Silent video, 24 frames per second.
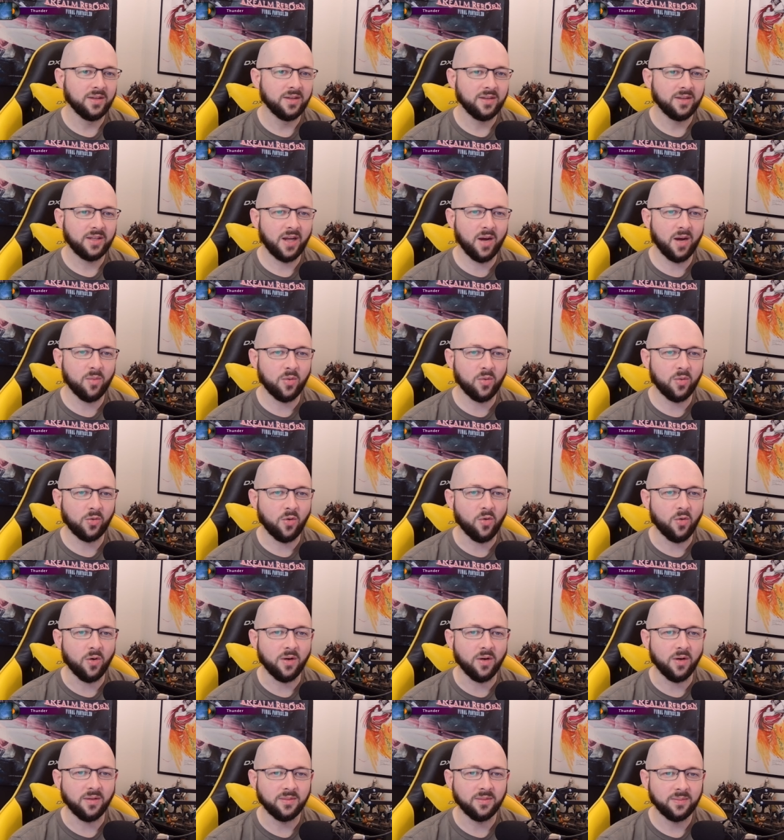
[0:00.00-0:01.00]
Caramel
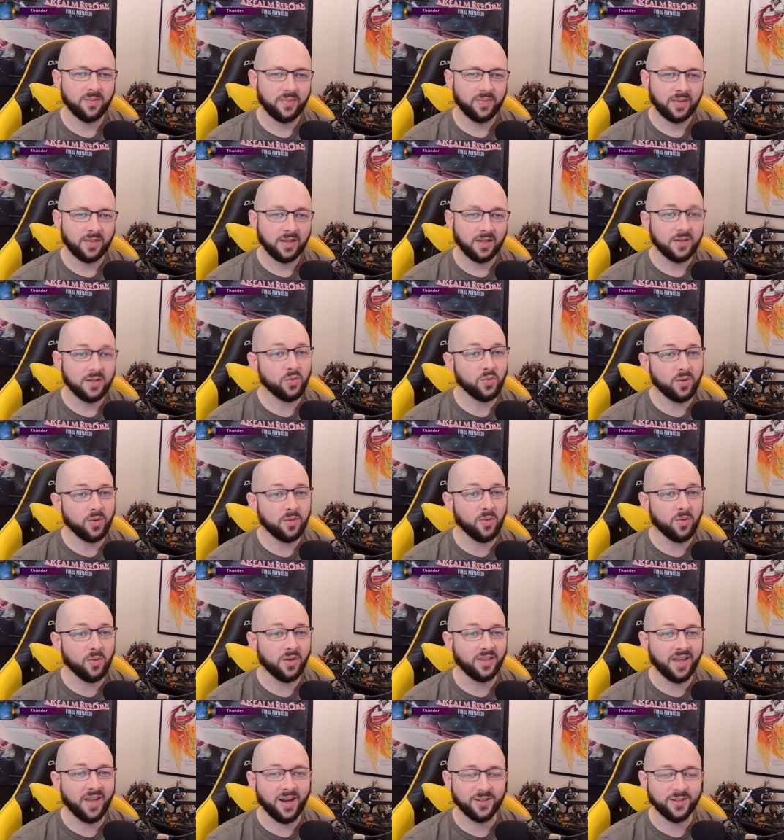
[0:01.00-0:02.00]
corn.
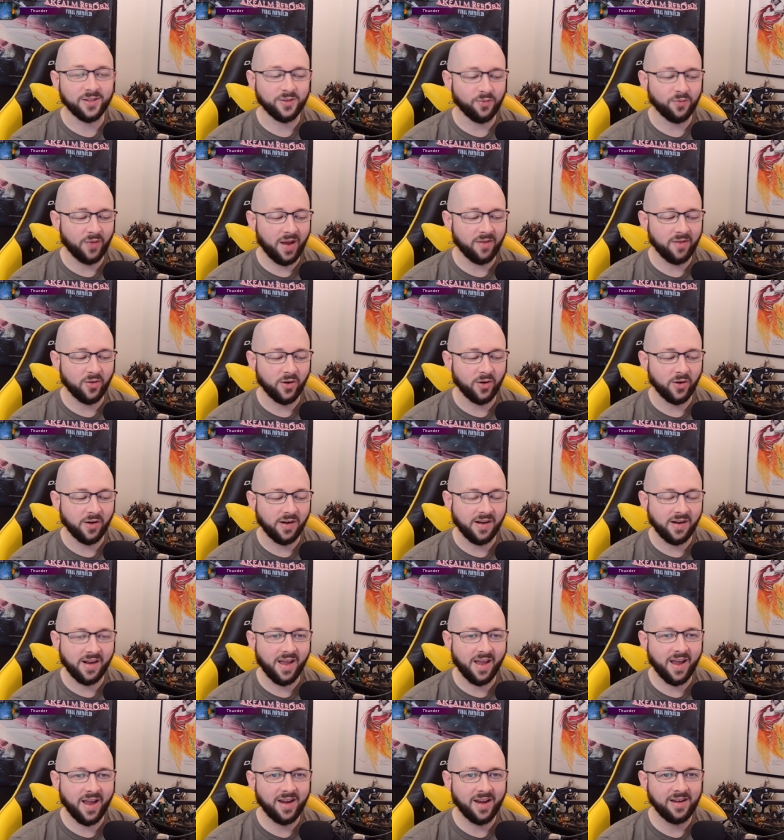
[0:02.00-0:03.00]

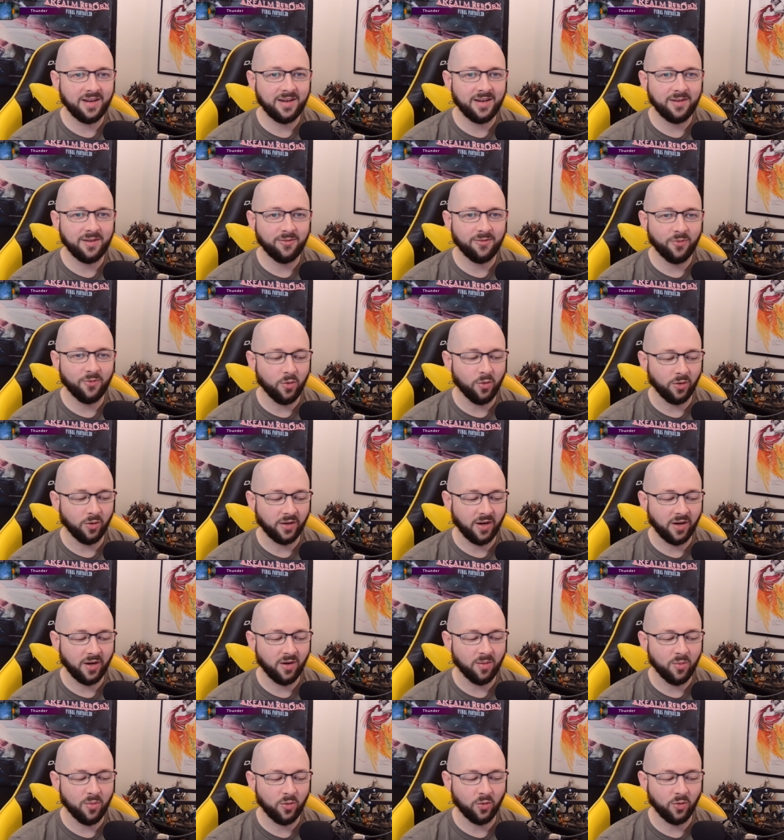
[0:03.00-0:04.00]
21,594
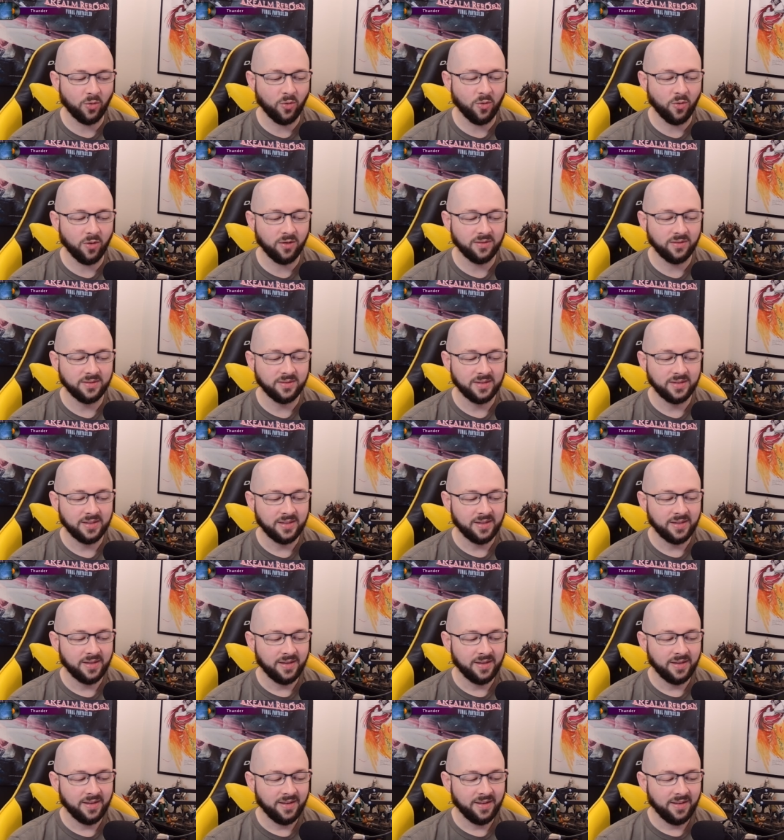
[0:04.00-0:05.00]
caramel corn.
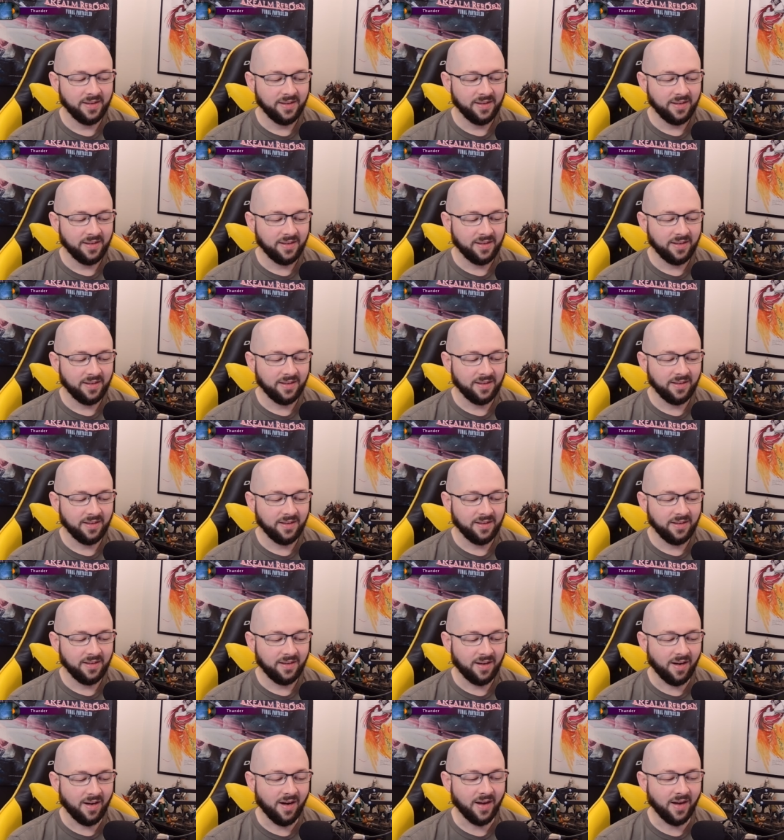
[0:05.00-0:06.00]

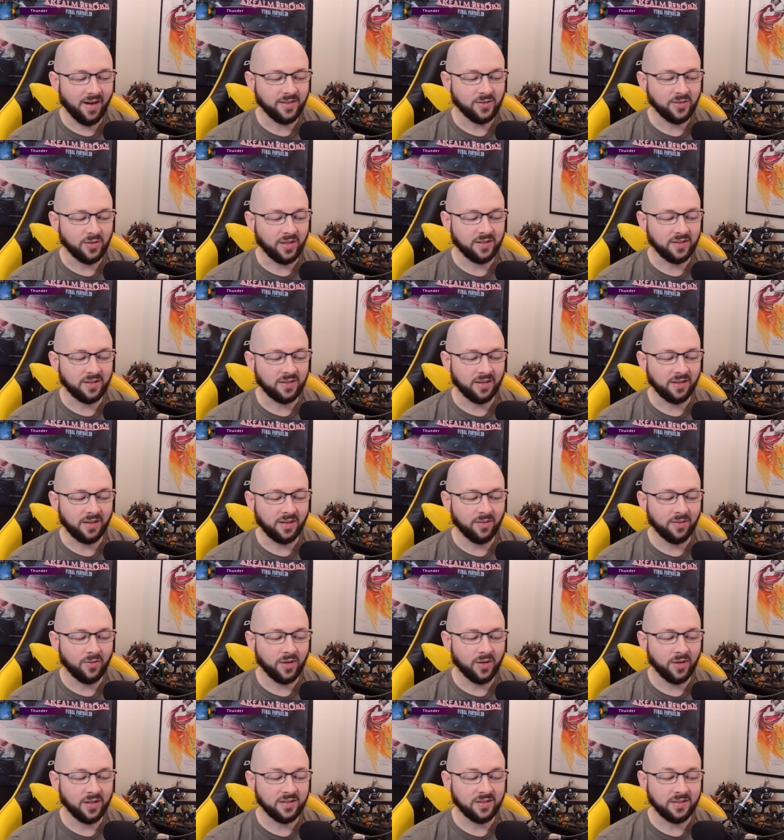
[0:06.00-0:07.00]
All right, so that's going to give
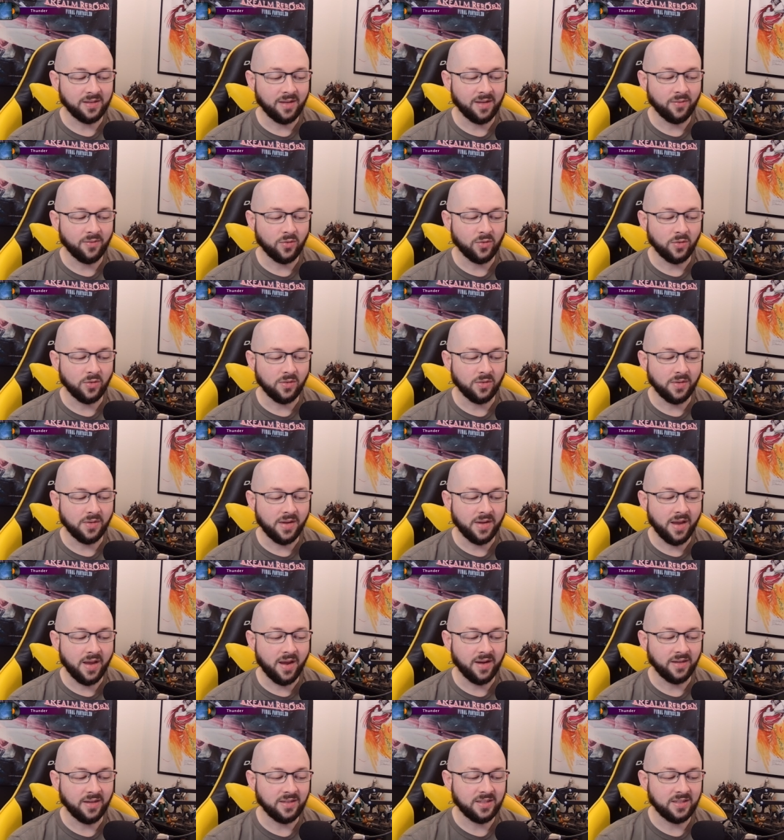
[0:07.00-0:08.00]
us level
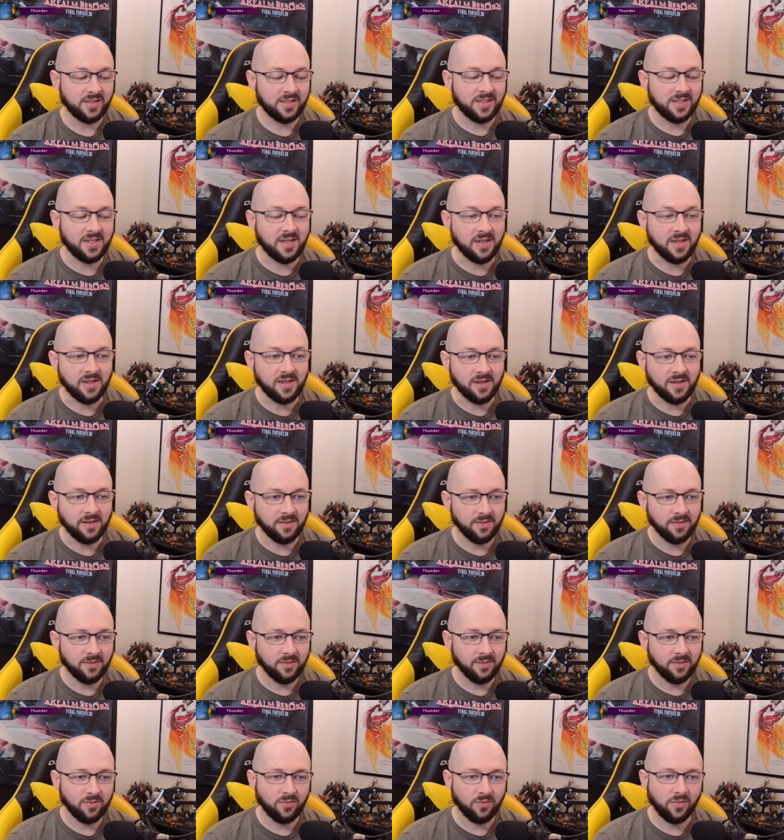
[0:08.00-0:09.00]
19.
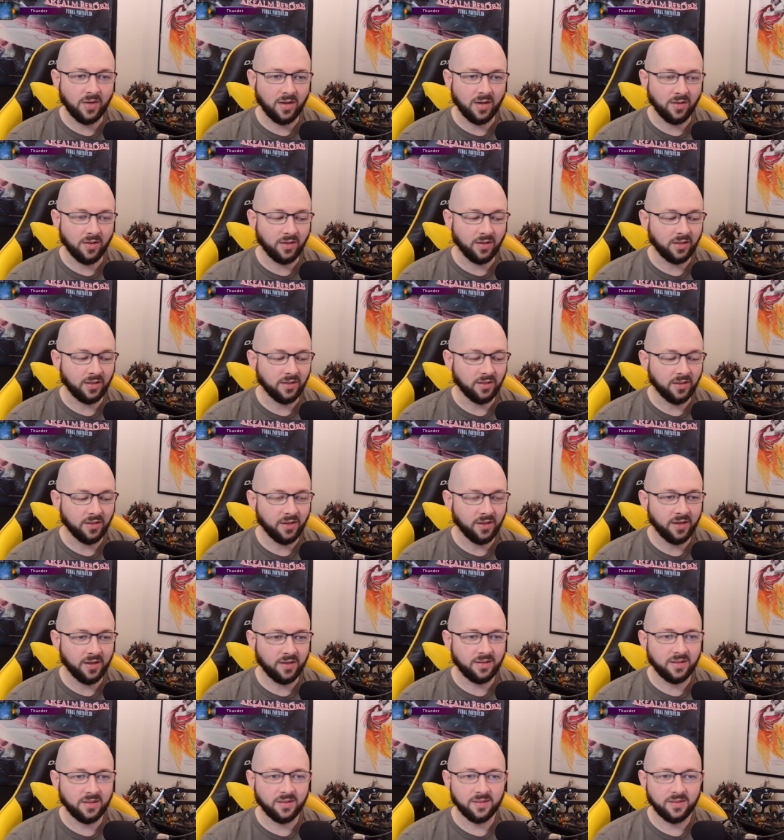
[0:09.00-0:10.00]
Very good.